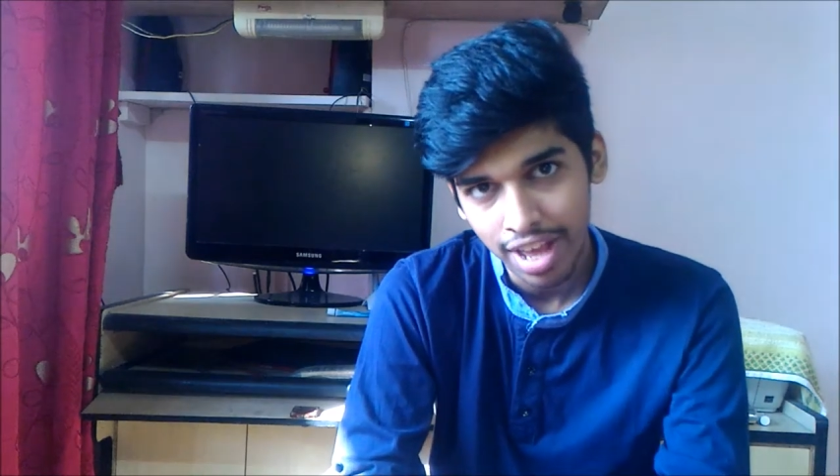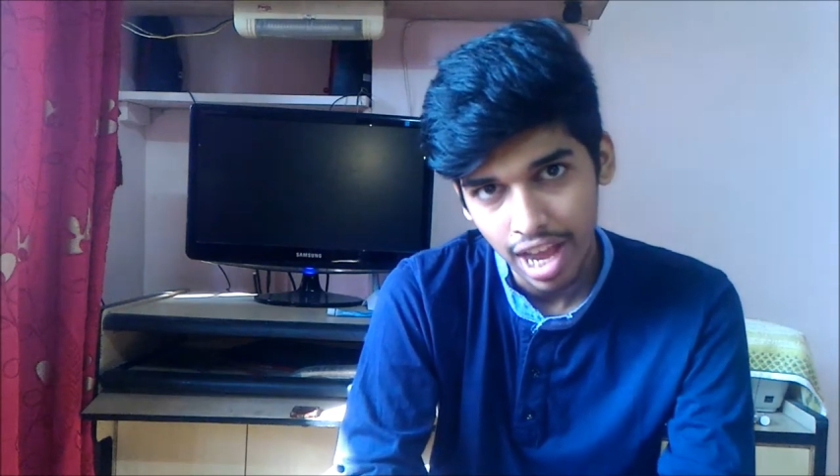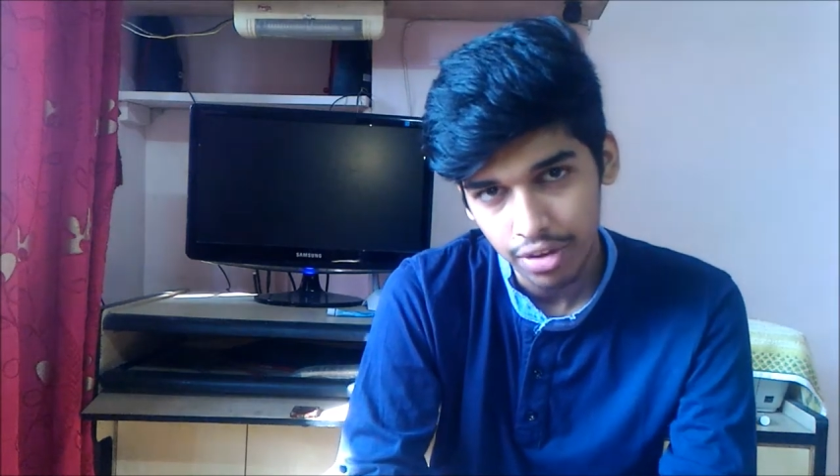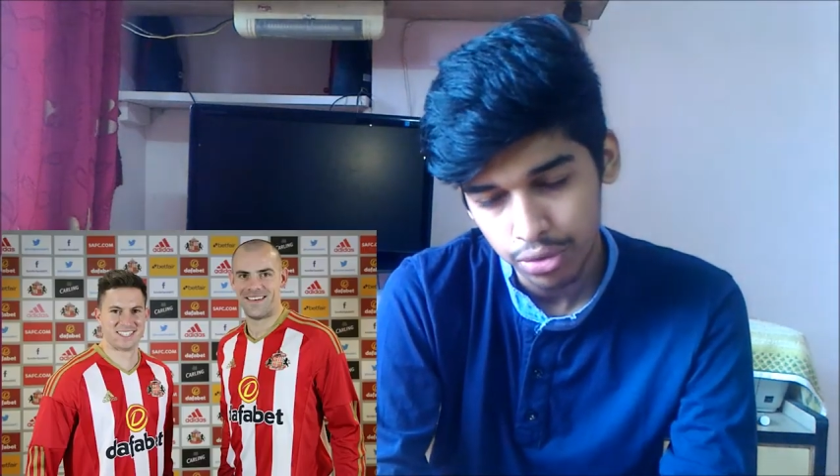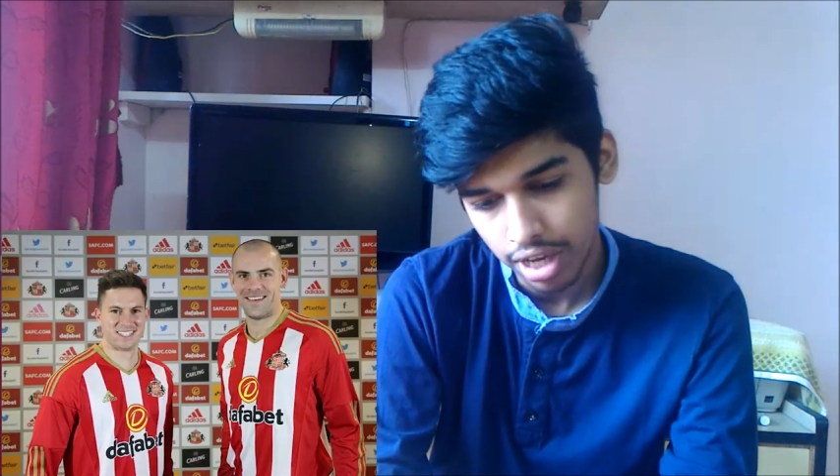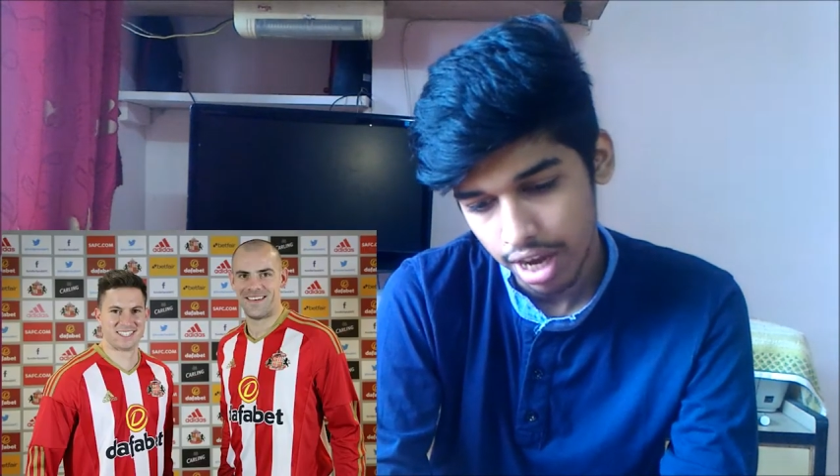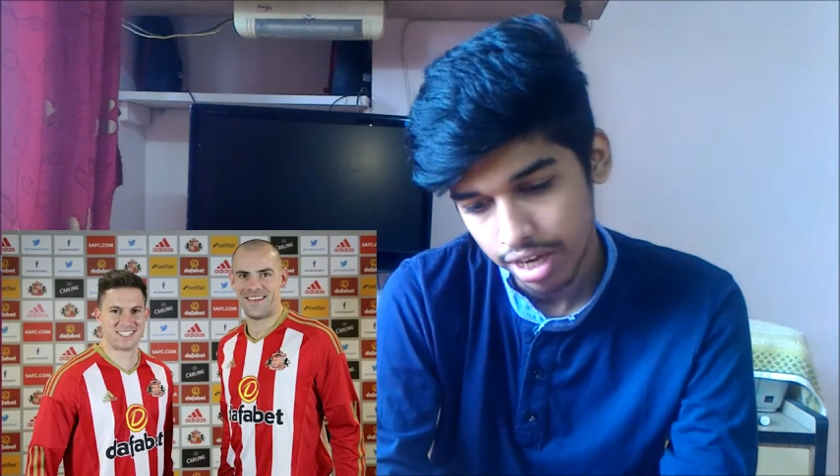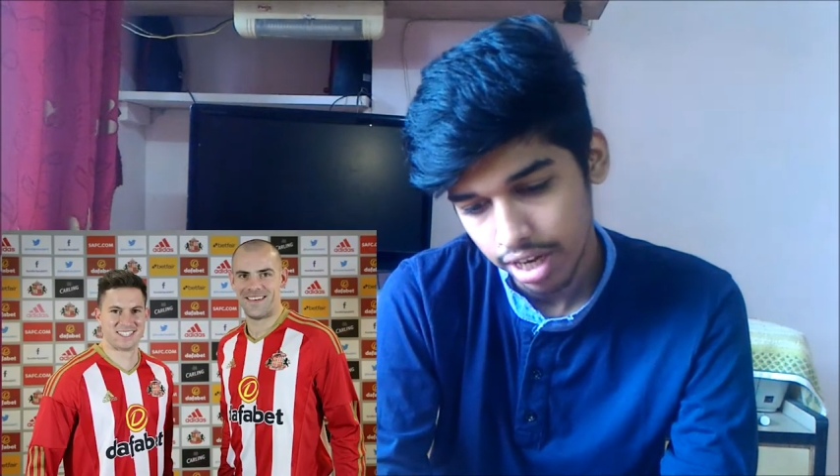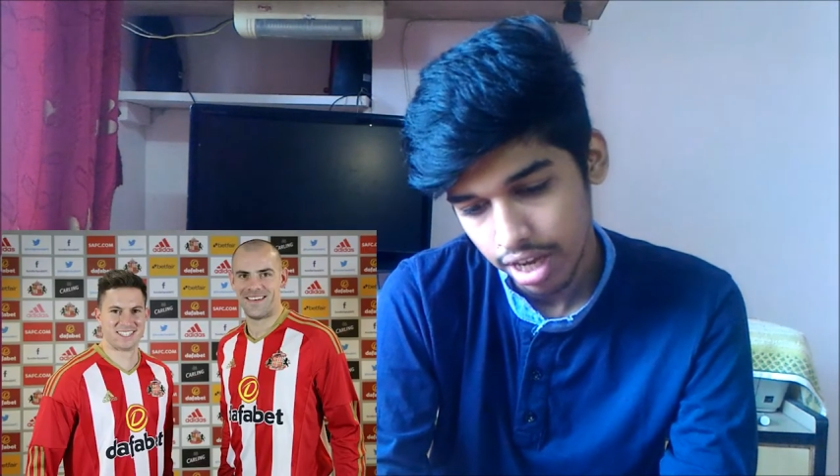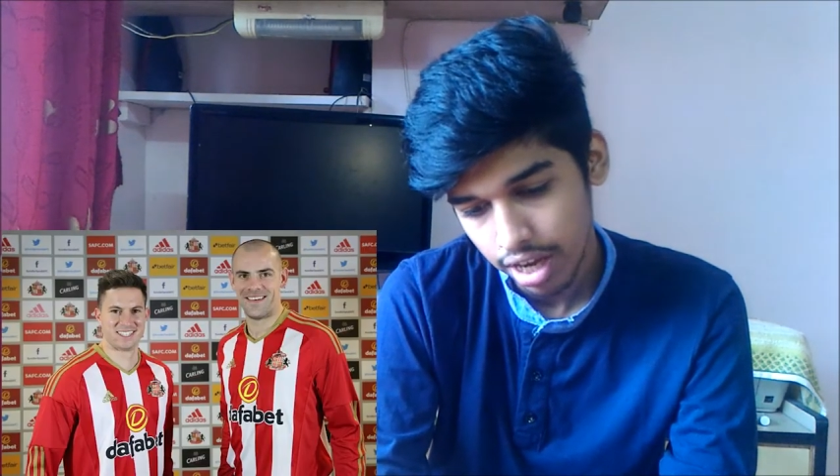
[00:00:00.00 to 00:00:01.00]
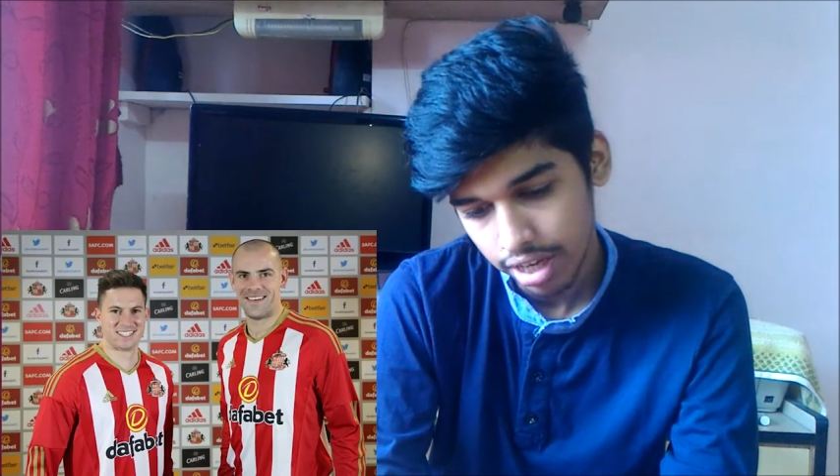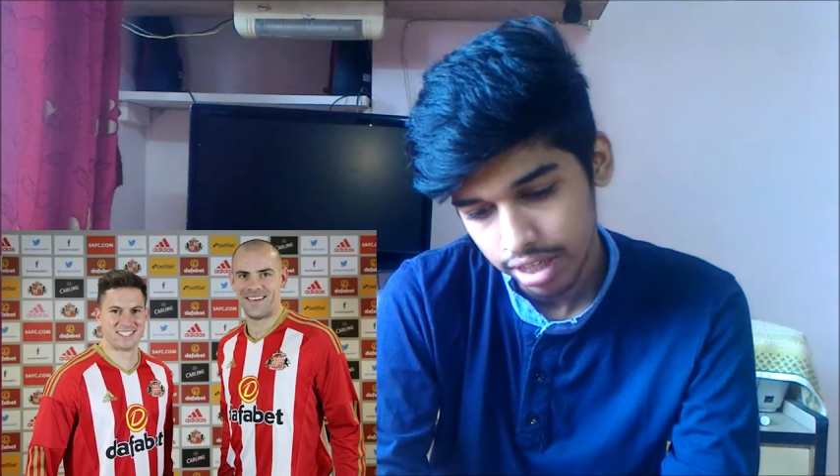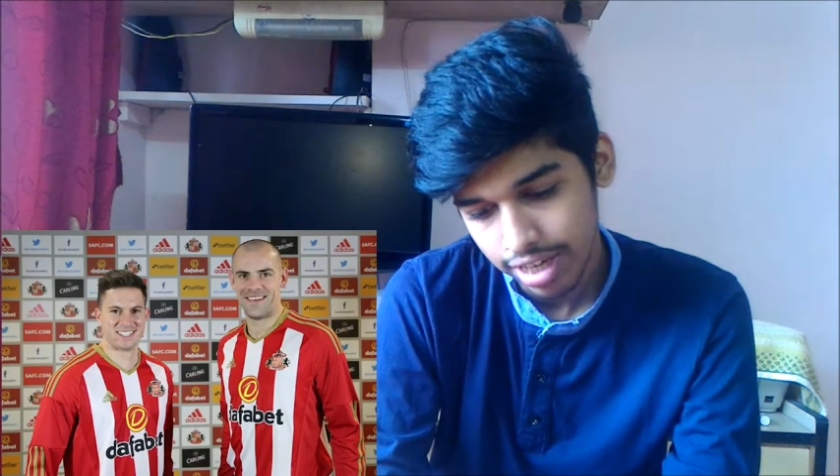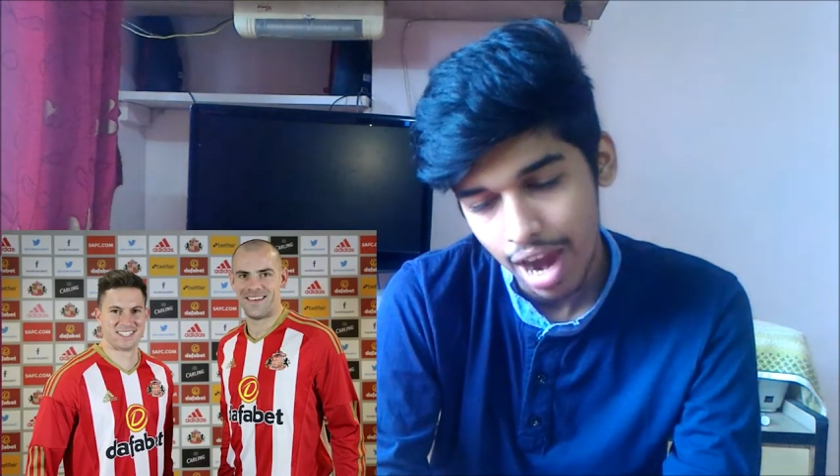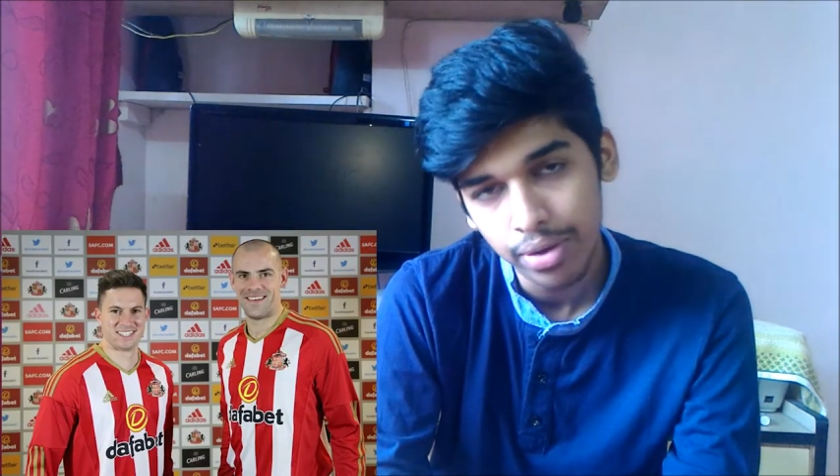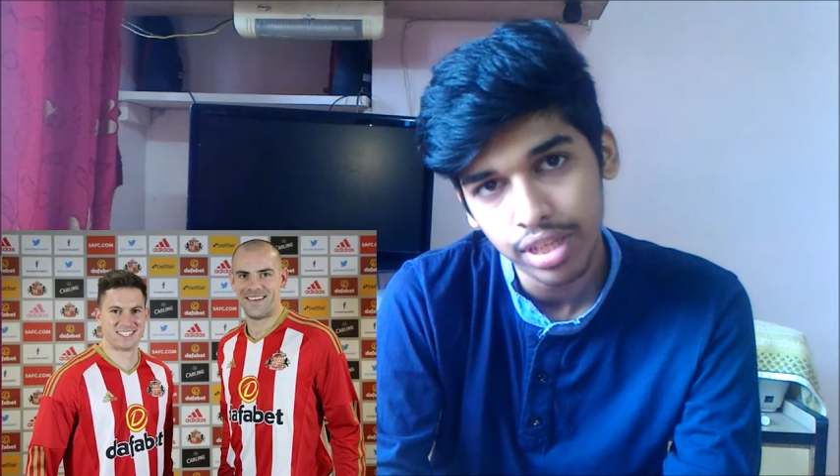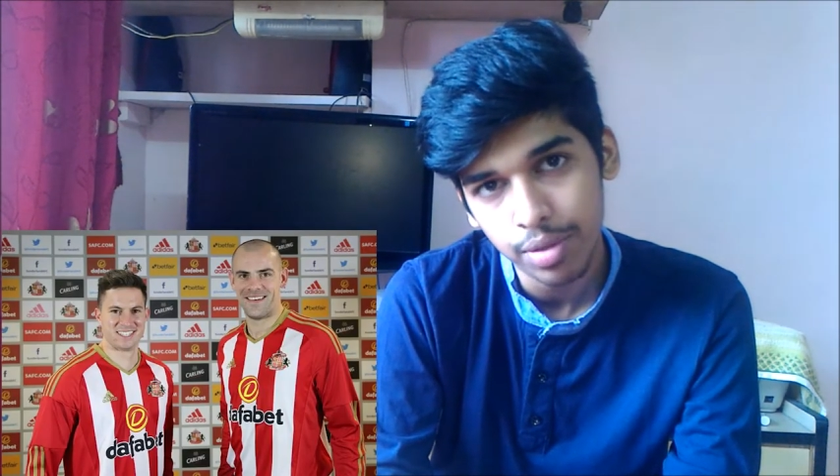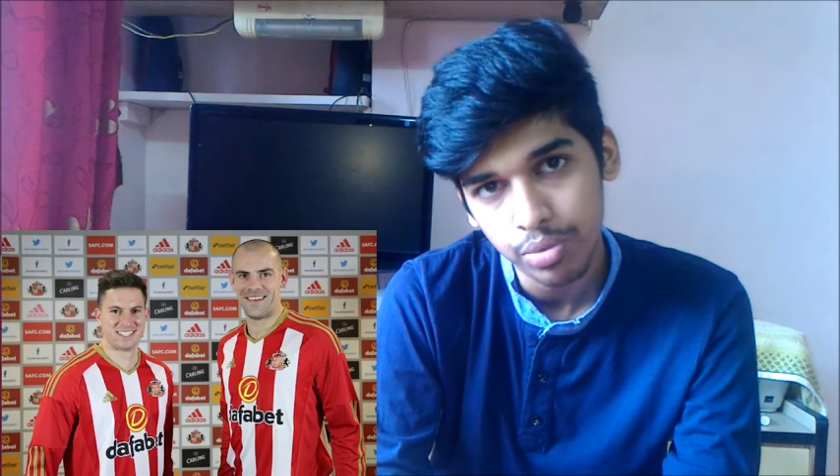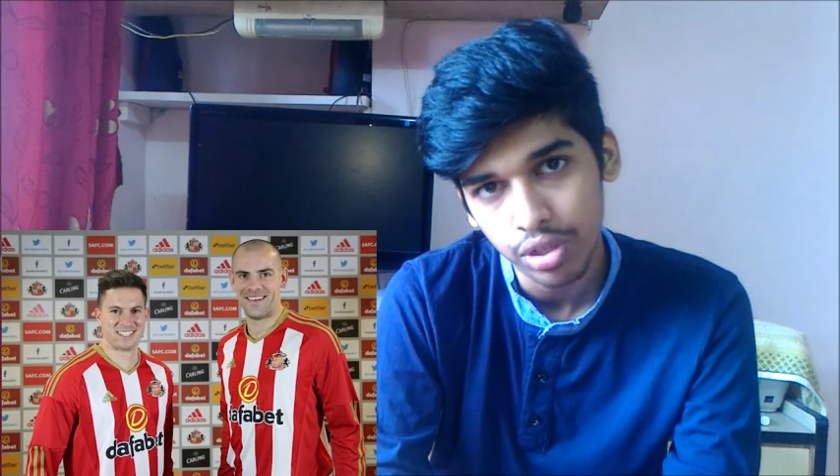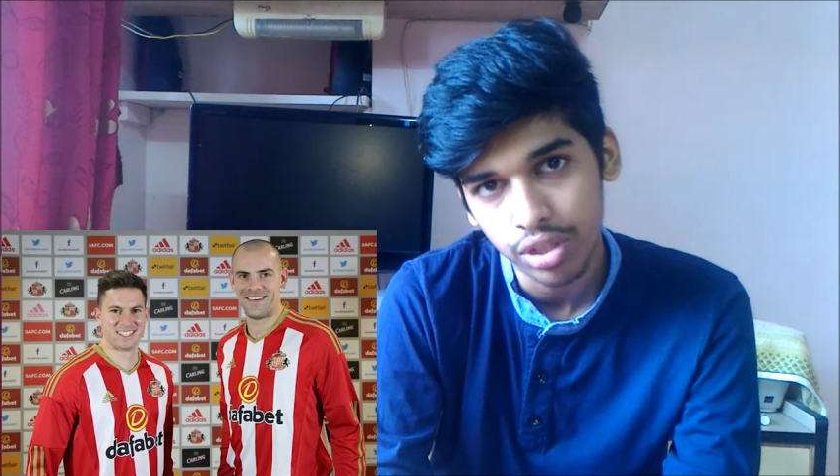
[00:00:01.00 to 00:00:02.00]
have signed Darren
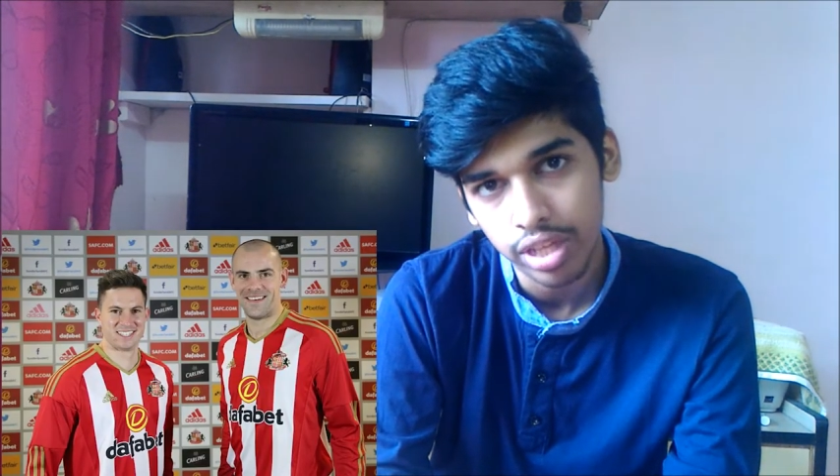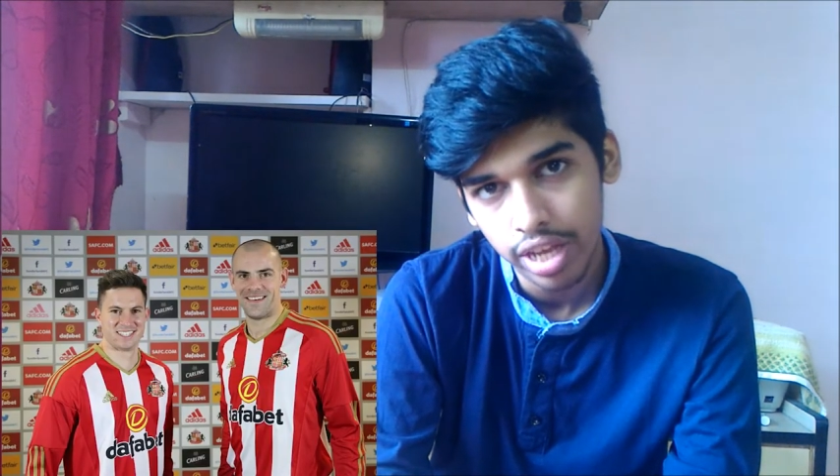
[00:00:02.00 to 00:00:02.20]
Gibson,